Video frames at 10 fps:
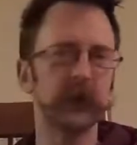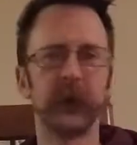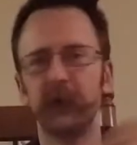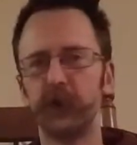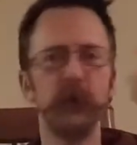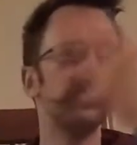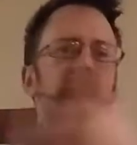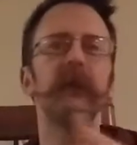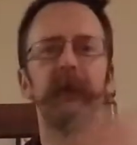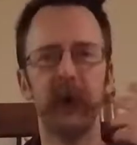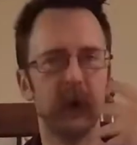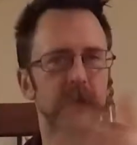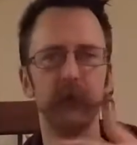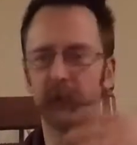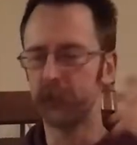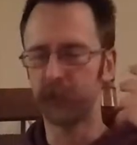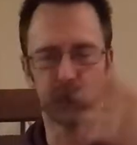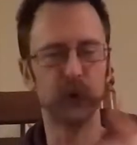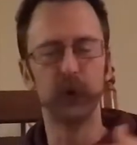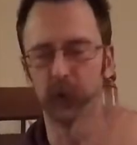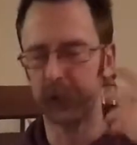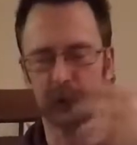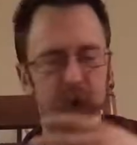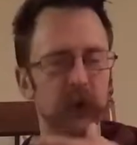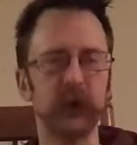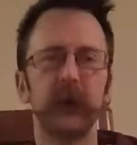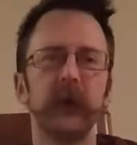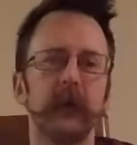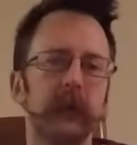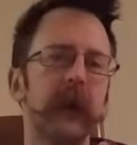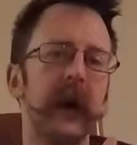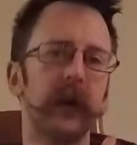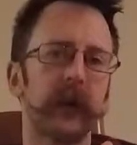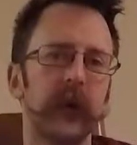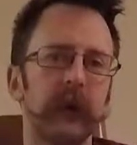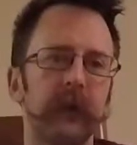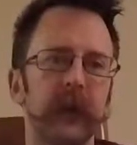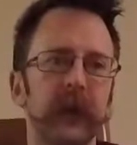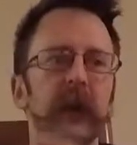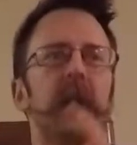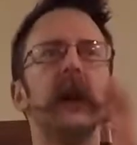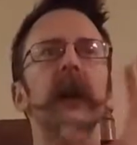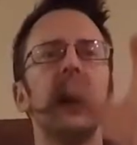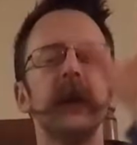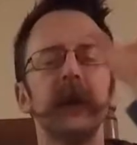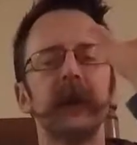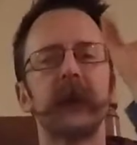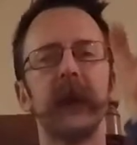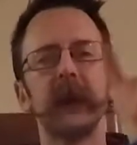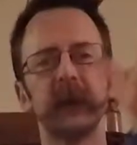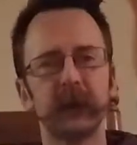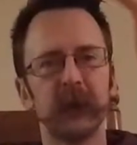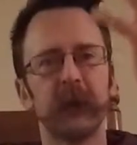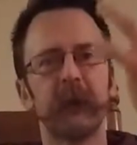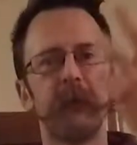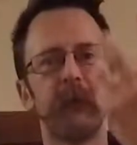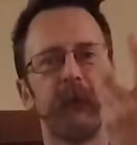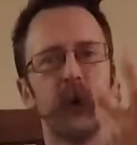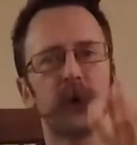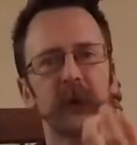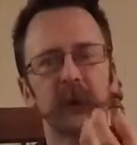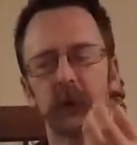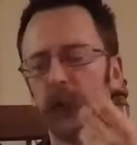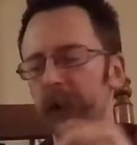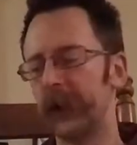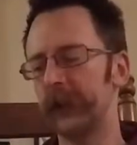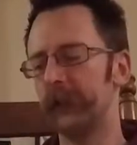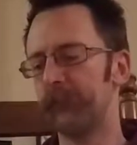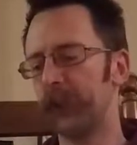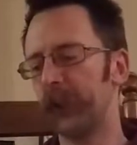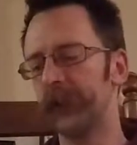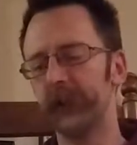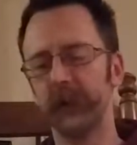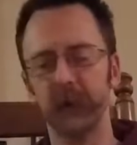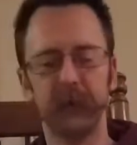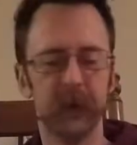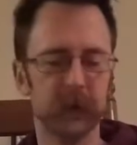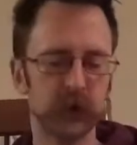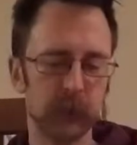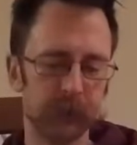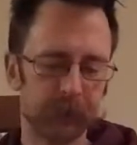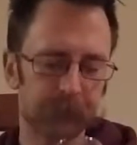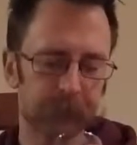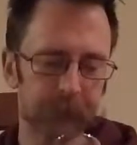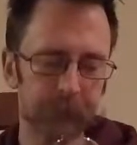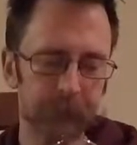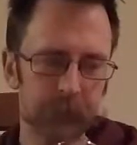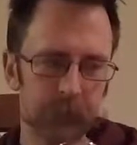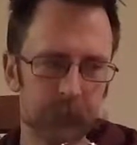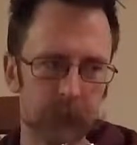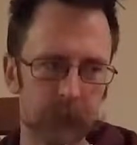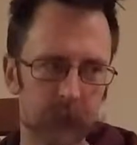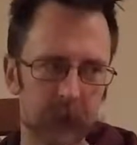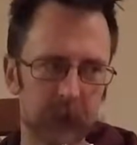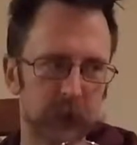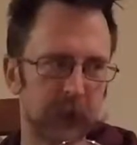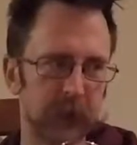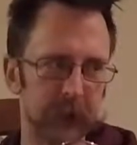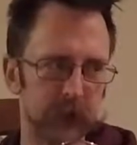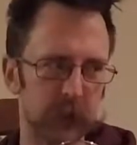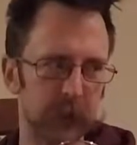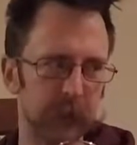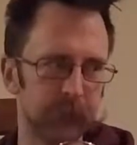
like juicy, fun fruit, like party in your mouth kind of thing, and then the tannins like focus the wine and pull it into the finish. Experientially.